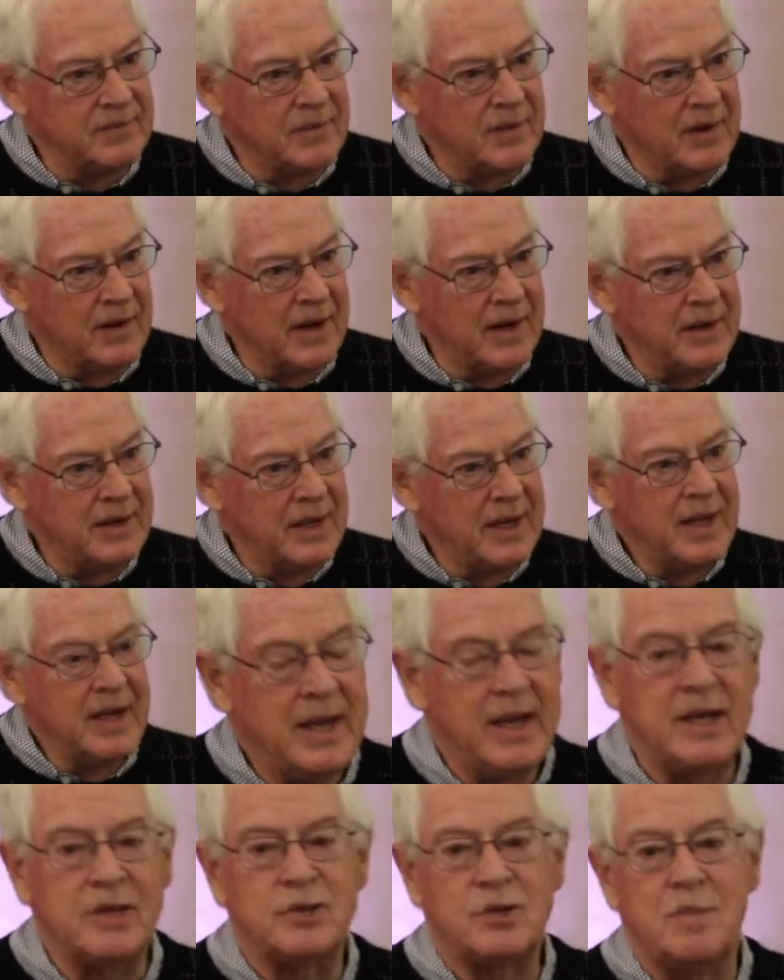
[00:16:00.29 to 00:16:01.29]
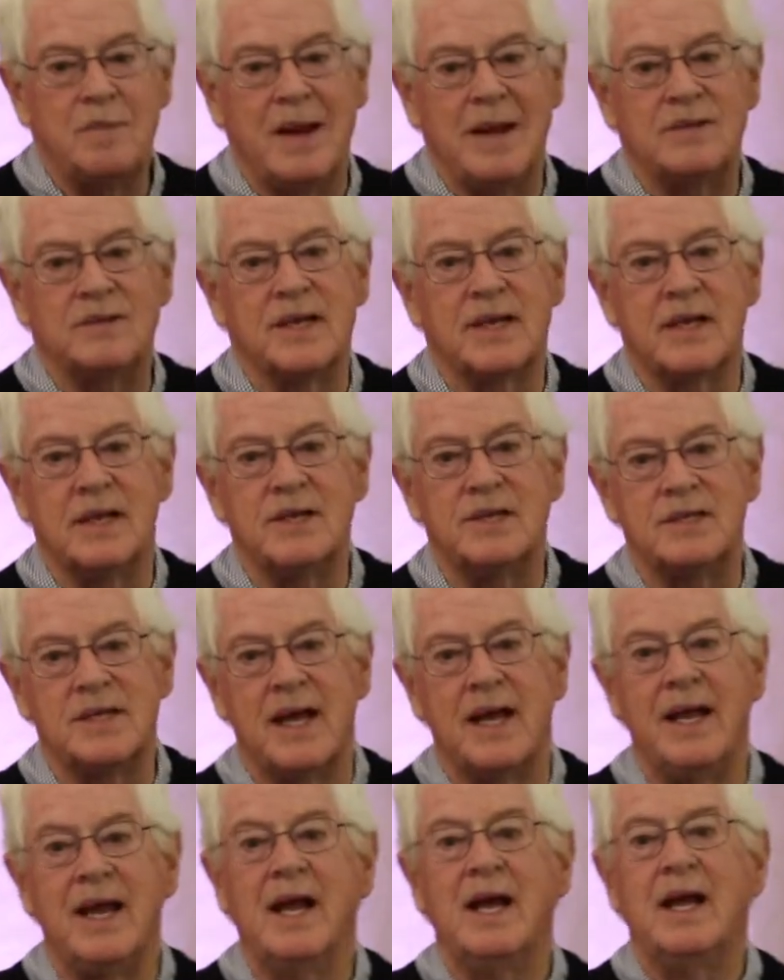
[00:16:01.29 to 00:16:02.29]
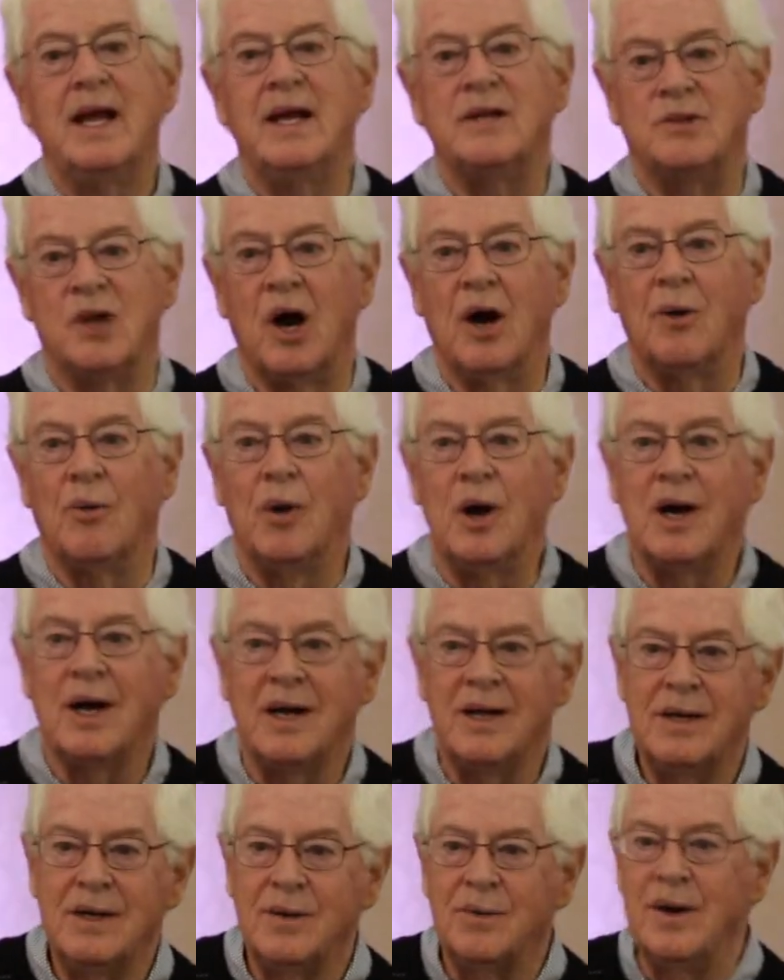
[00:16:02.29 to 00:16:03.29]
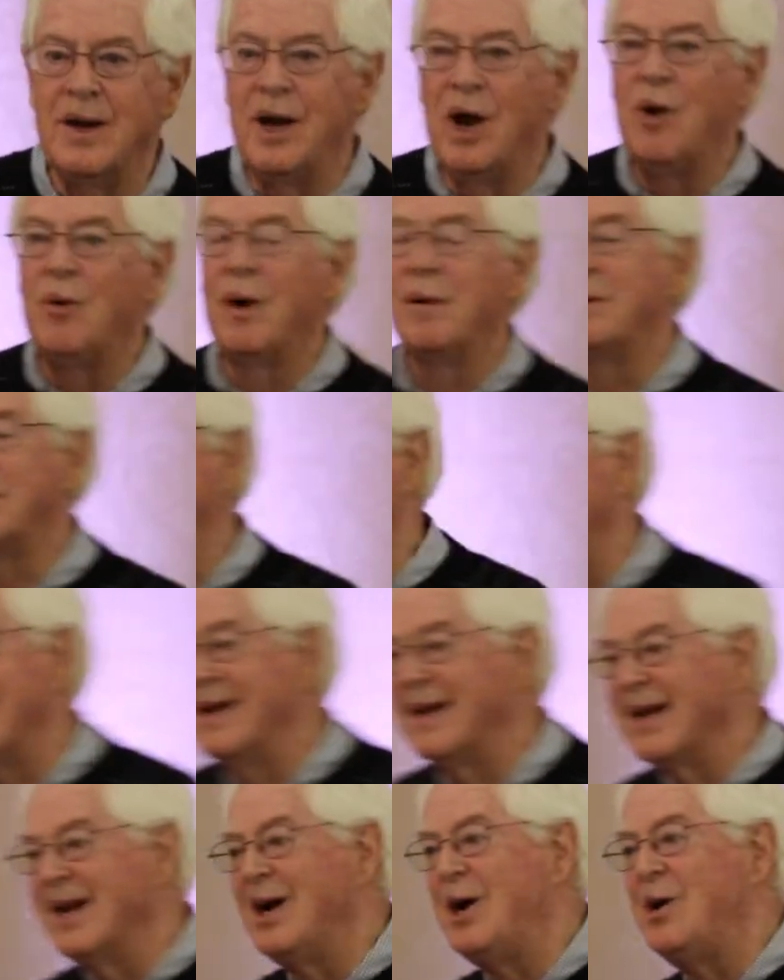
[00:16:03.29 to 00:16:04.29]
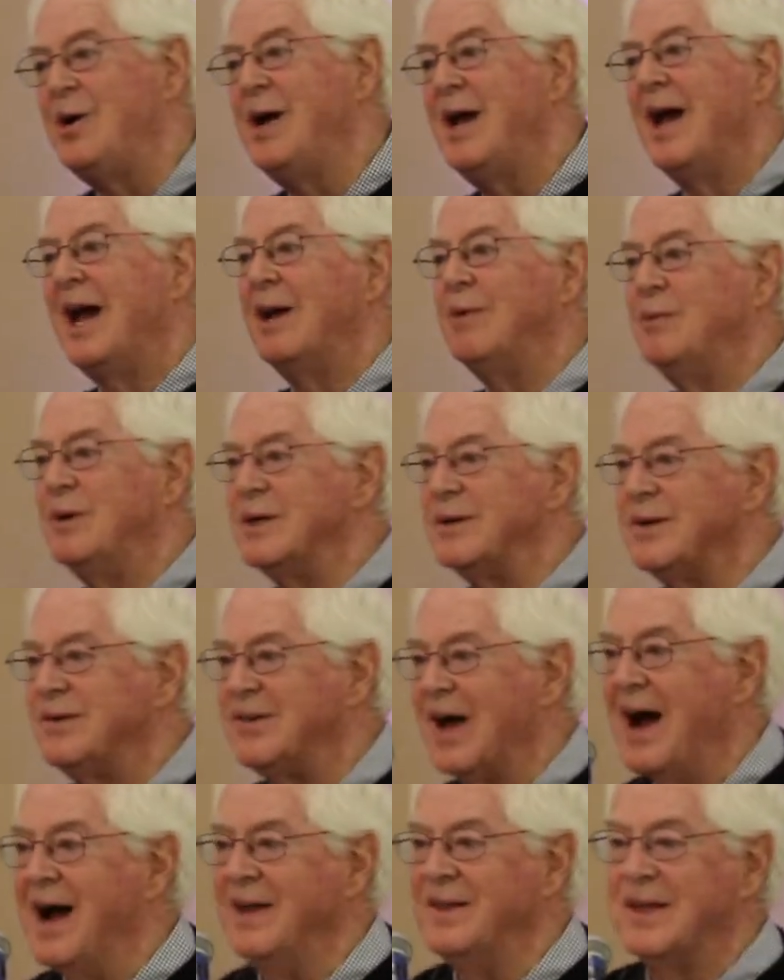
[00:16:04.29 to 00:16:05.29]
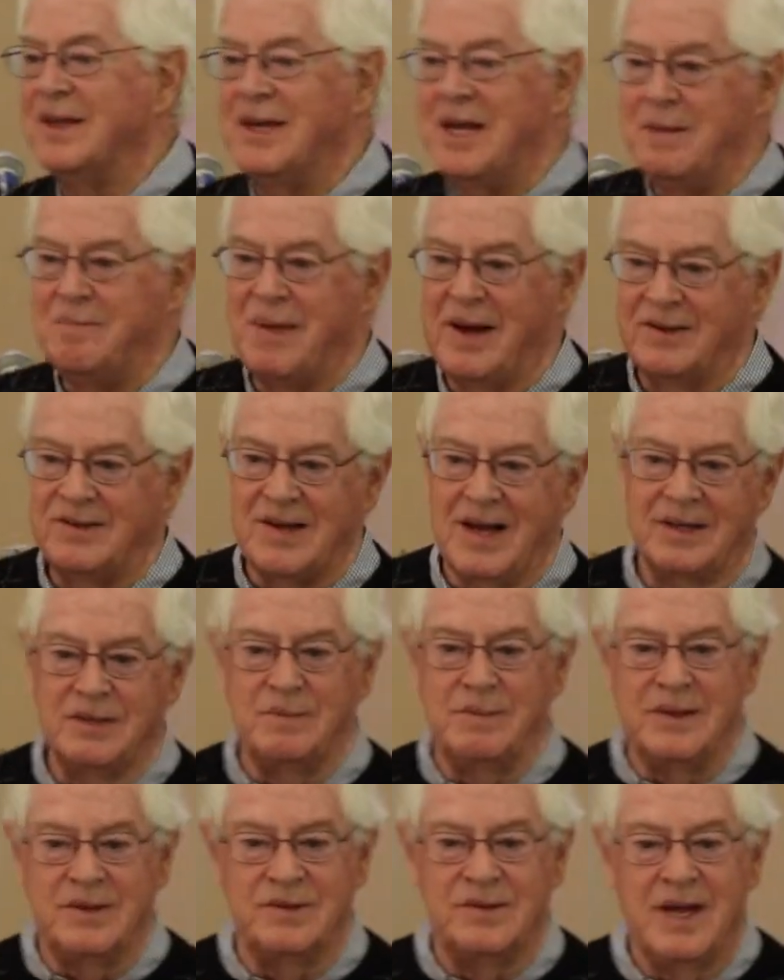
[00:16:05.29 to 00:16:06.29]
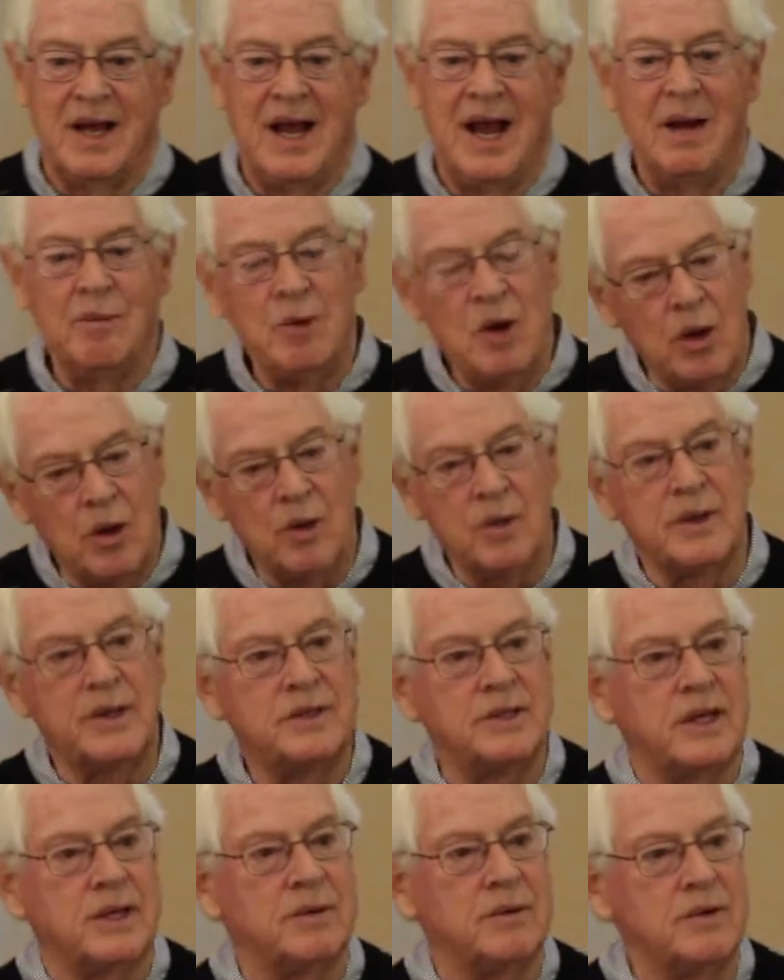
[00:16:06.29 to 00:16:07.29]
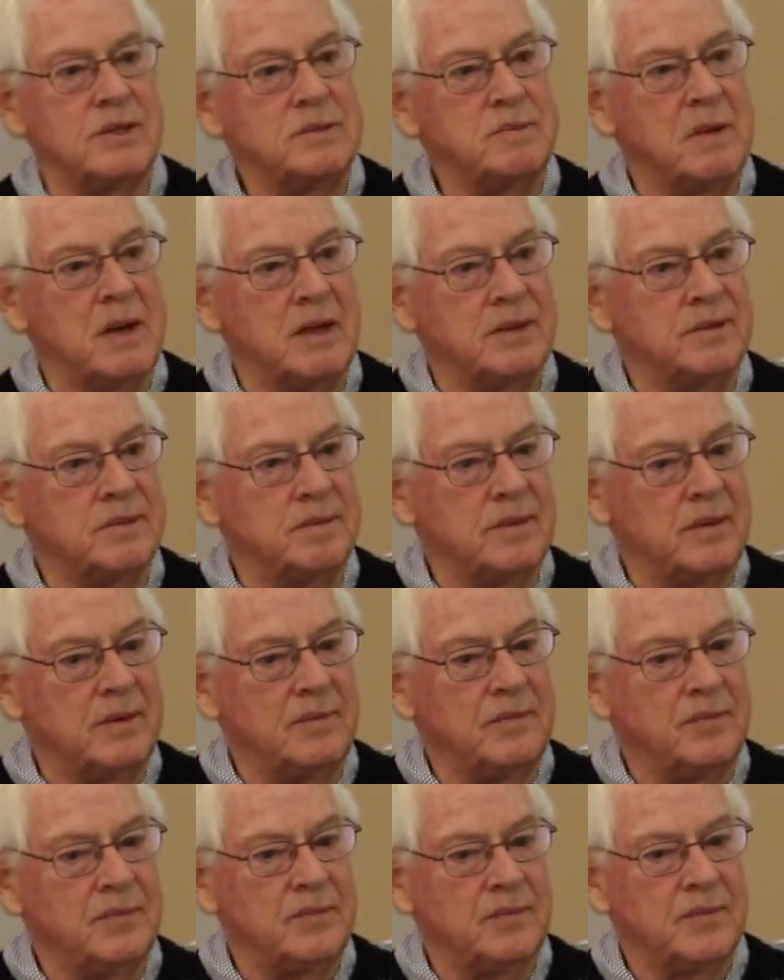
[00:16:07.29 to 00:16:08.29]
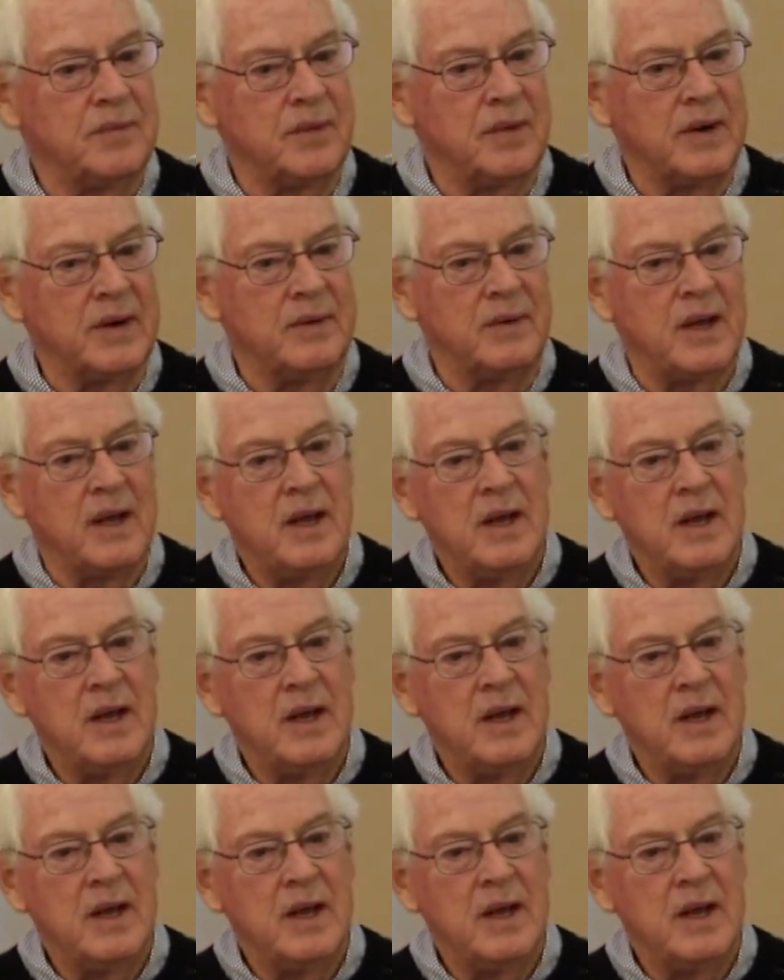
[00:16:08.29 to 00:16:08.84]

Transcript: All right, is to basically say, it's our work, we know where we're trying to go, and we'll design the deep assessments, and we'll hold each other responsible. All right?